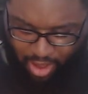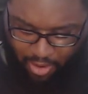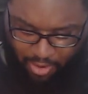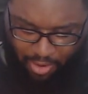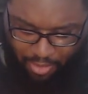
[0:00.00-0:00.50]

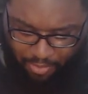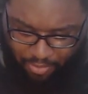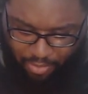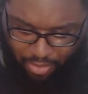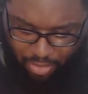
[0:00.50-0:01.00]

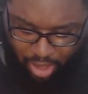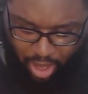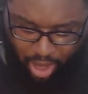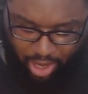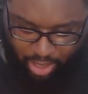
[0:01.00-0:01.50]
um,
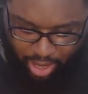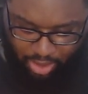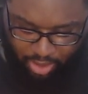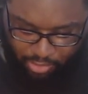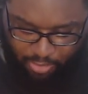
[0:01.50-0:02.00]
I
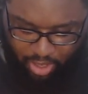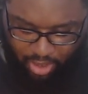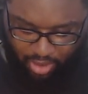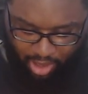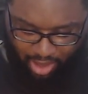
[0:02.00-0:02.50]
got this
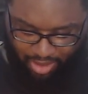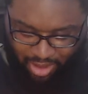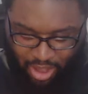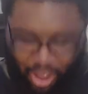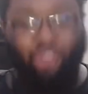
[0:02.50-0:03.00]
because
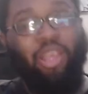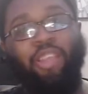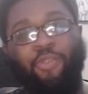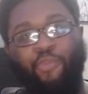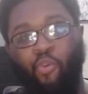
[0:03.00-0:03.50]
I only
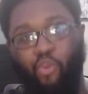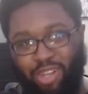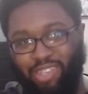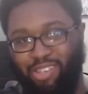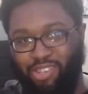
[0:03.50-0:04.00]
got this for one